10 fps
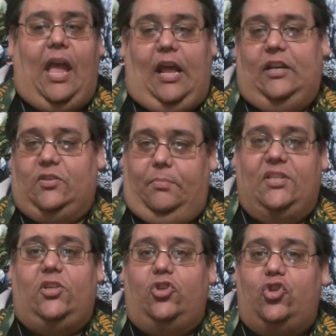And as a
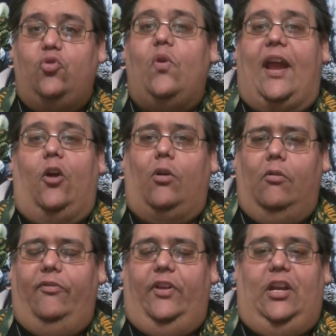message to
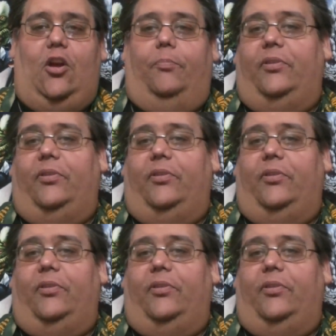Arrow Video,